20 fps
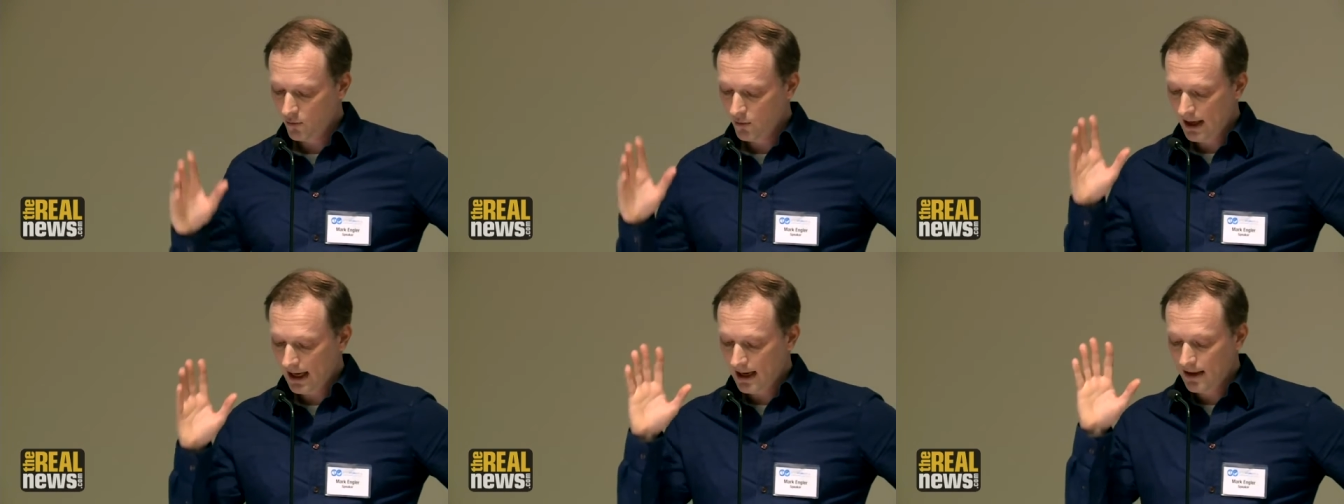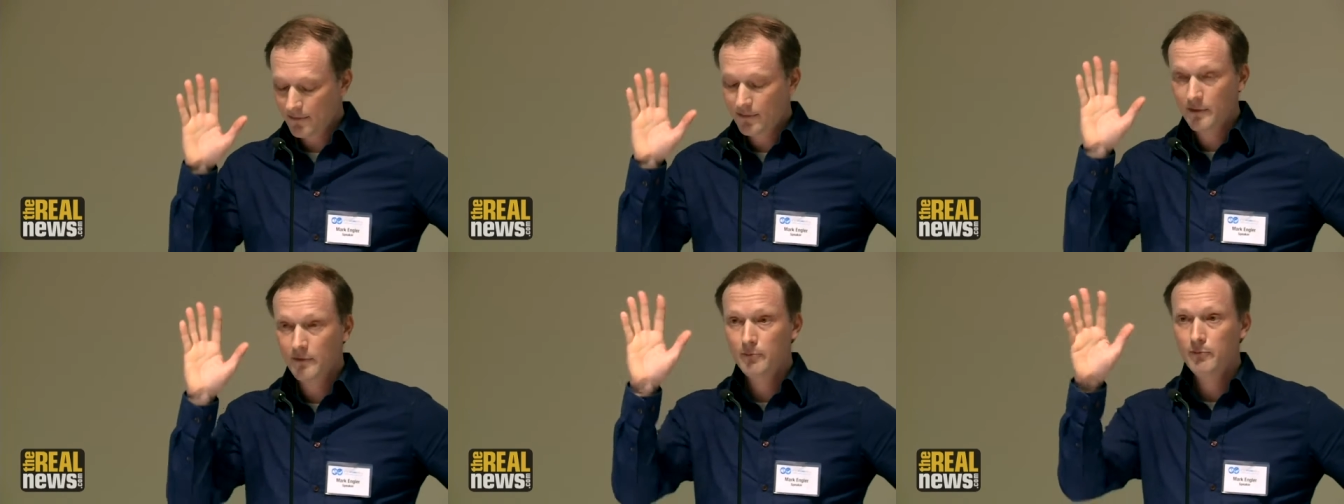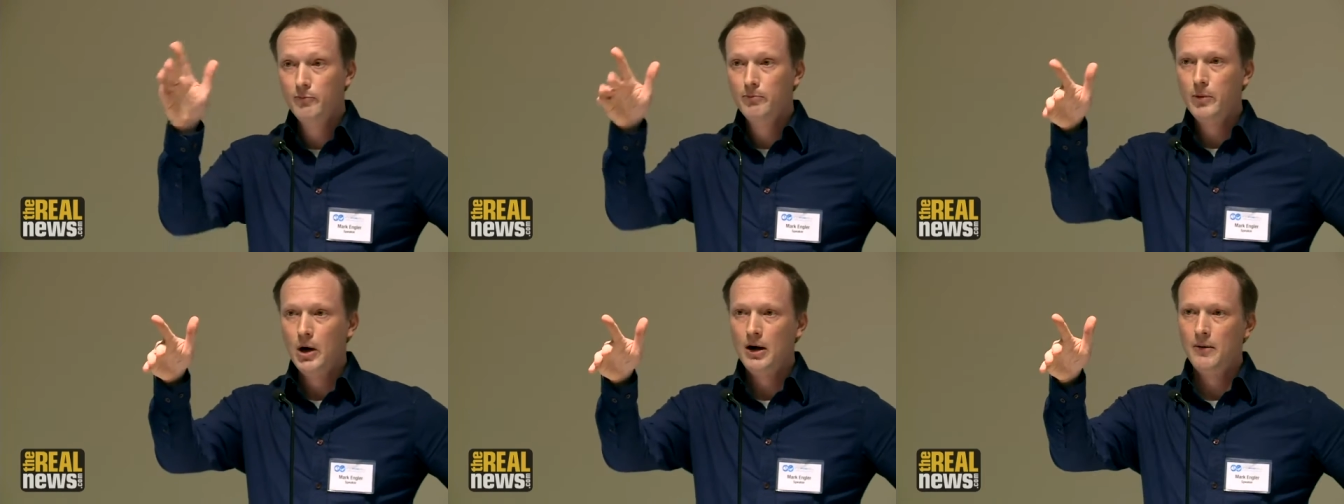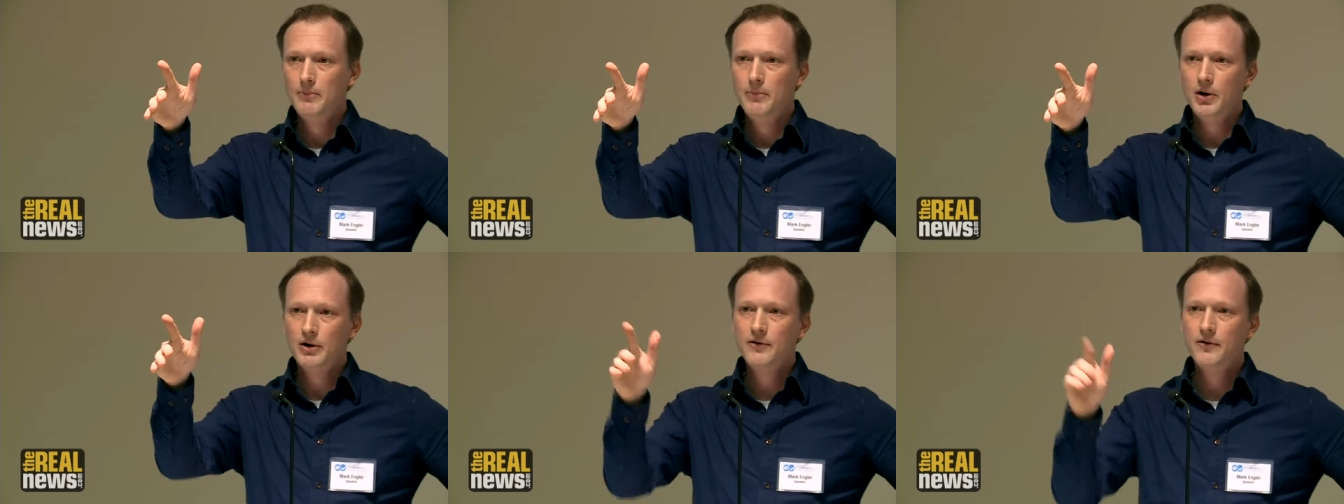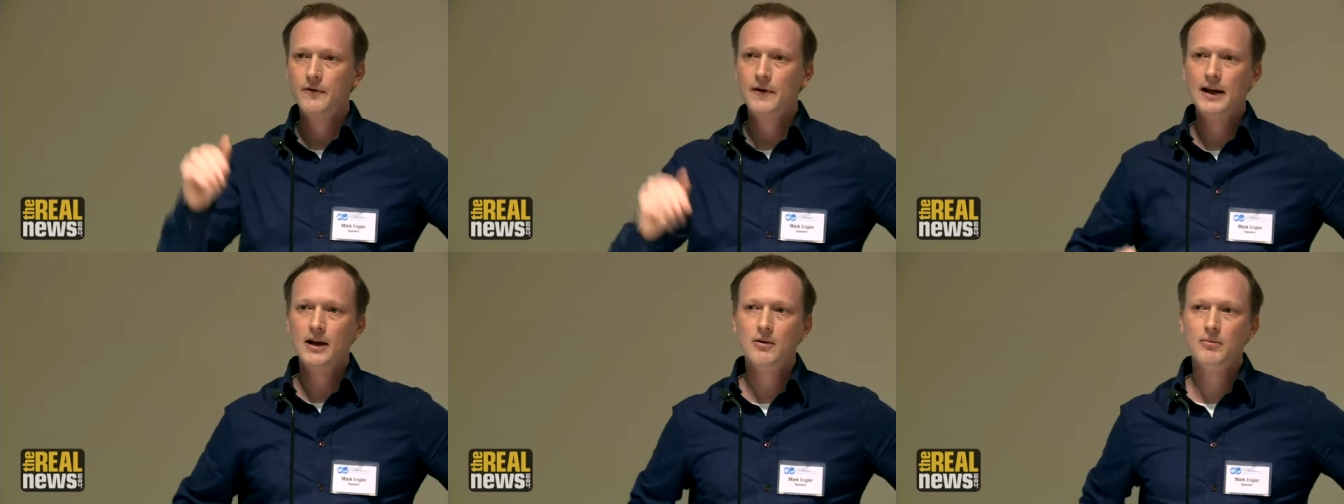We have some books
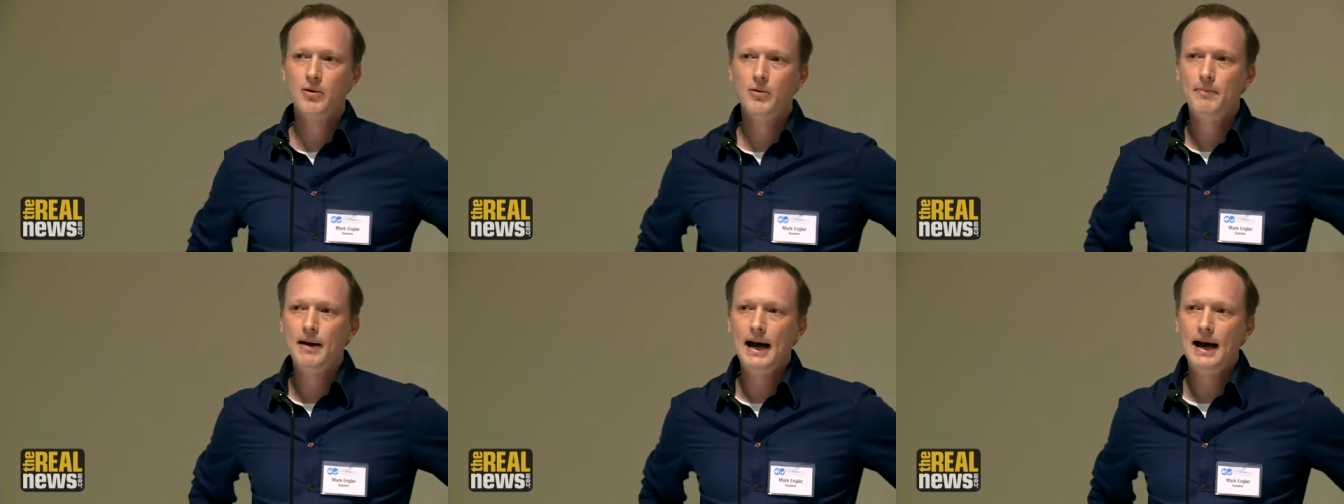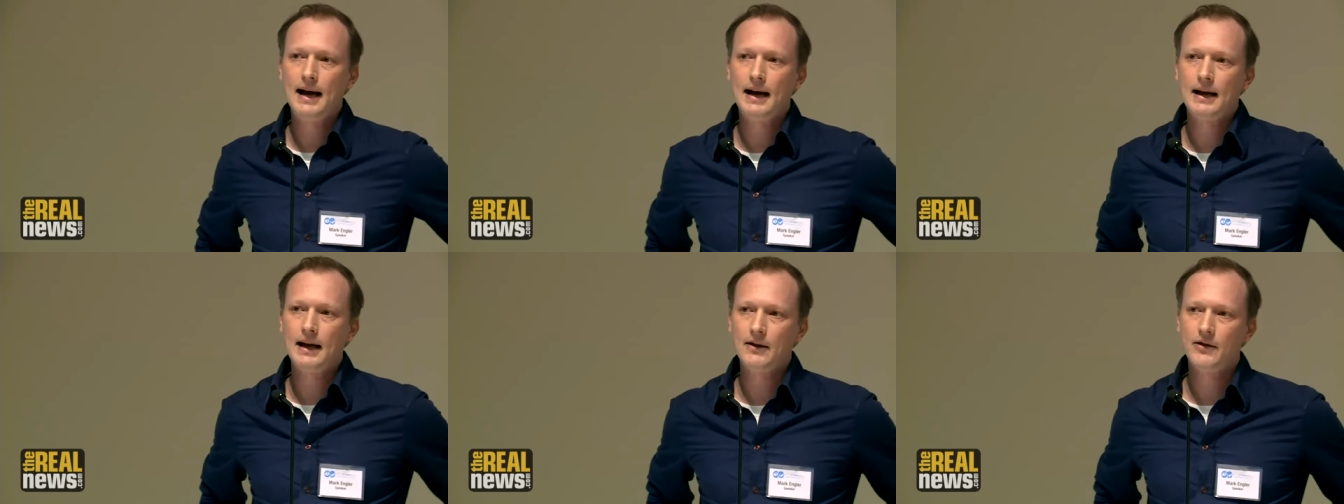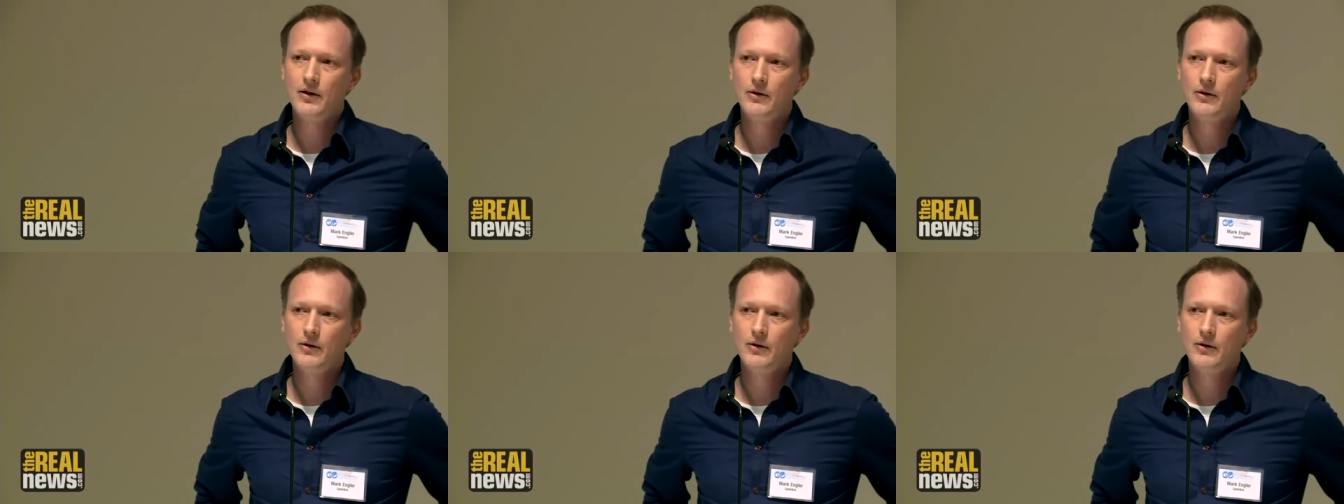available back at